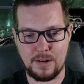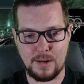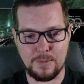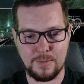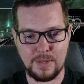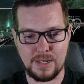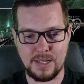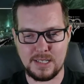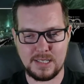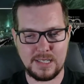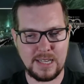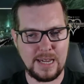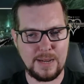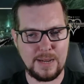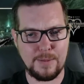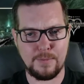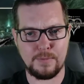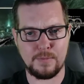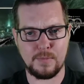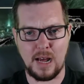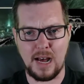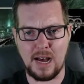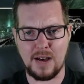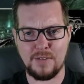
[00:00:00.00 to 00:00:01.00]
I mean, this
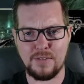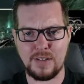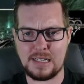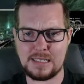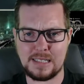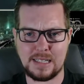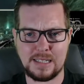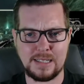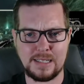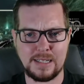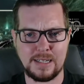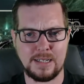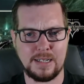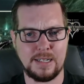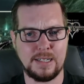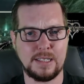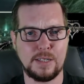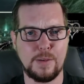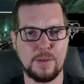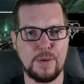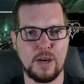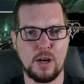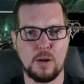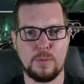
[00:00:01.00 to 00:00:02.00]
game obviously didn't need
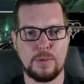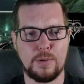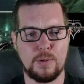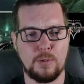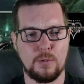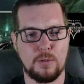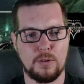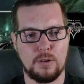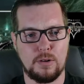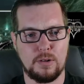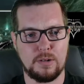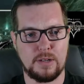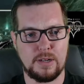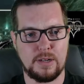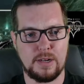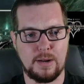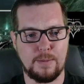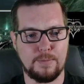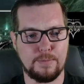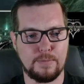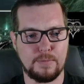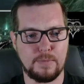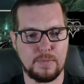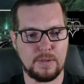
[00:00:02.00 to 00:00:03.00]
to be open world, and
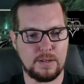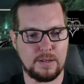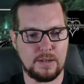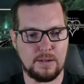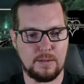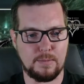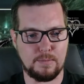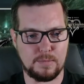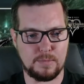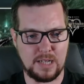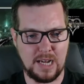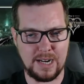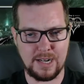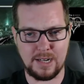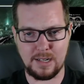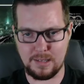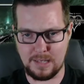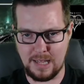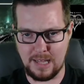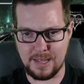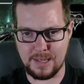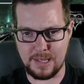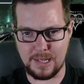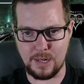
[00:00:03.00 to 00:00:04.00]
I'm kind of
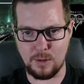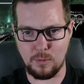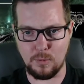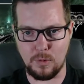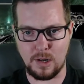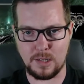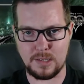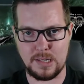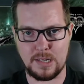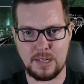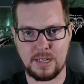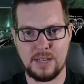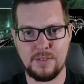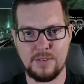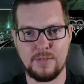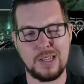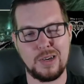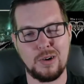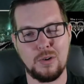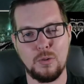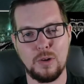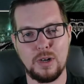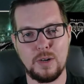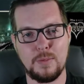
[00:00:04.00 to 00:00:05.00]
glad that it wasn't, even
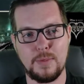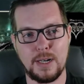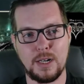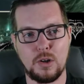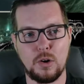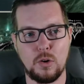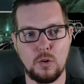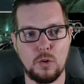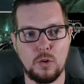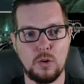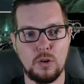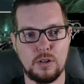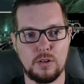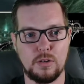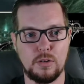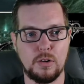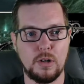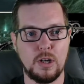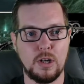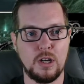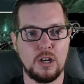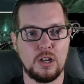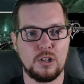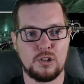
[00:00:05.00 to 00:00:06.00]
though it would have been cool to
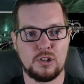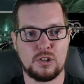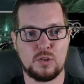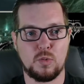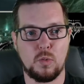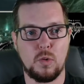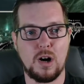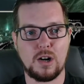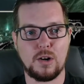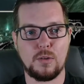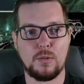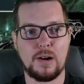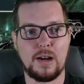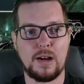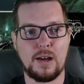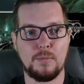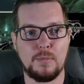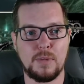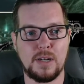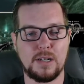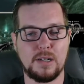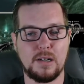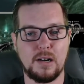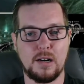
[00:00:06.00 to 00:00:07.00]
just walk around
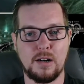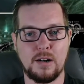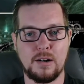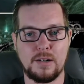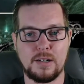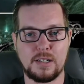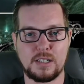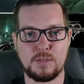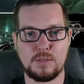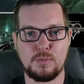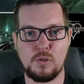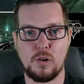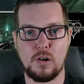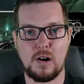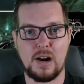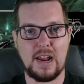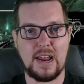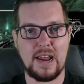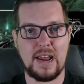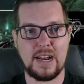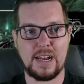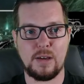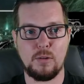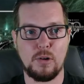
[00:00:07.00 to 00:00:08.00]
Midgar and explore
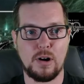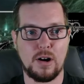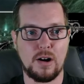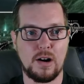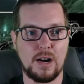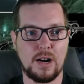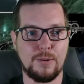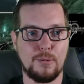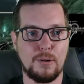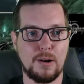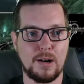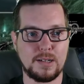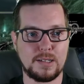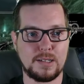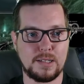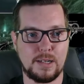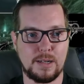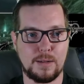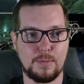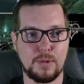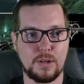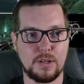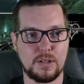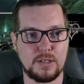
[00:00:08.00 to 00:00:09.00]
anywhere I
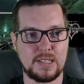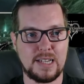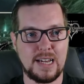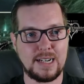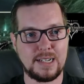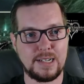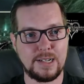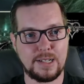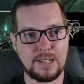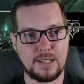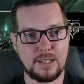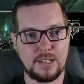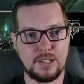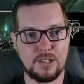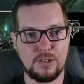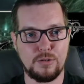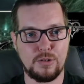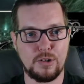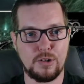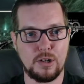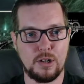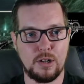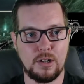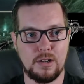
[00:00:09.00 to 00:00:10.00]
wanted. But technically you
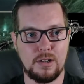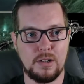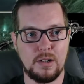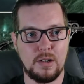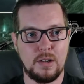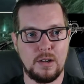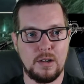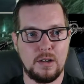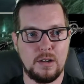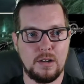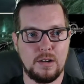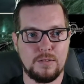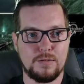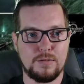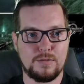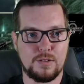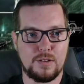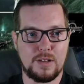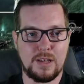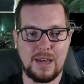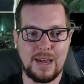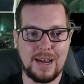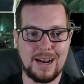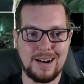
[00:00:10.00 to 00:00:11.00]
could for
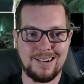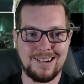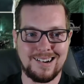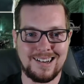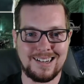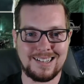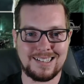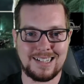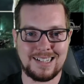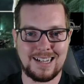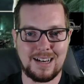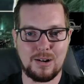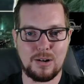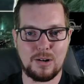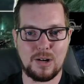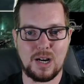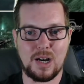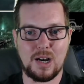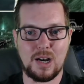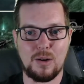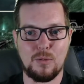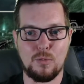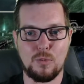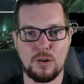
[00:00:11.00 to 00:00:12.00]
the areas that
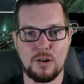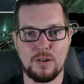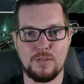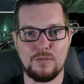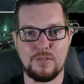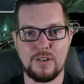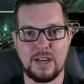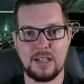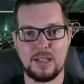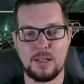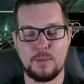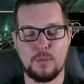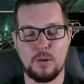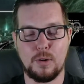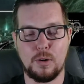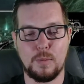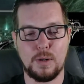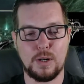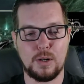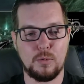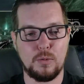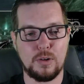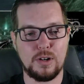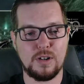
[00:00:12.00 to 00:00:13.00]
were available,
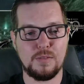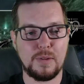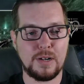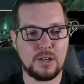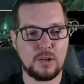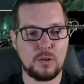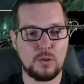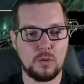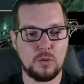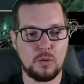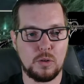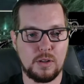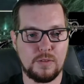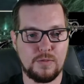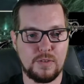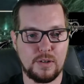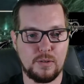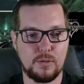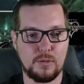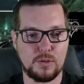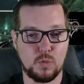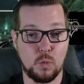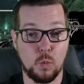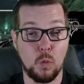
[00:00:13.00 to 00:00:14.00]
but it would have been cool if it
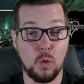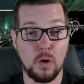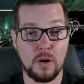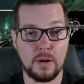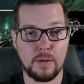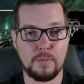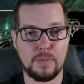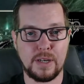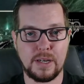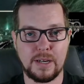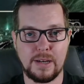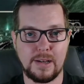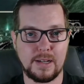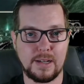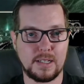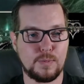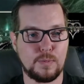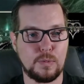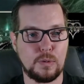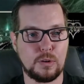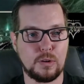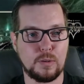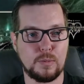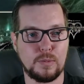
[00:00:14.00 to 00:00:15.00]
was one big
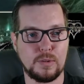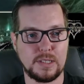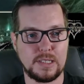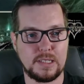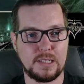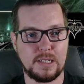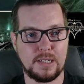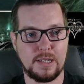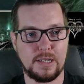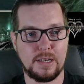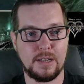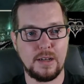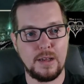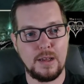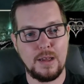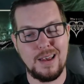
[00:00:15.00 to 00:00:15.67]
explorable city.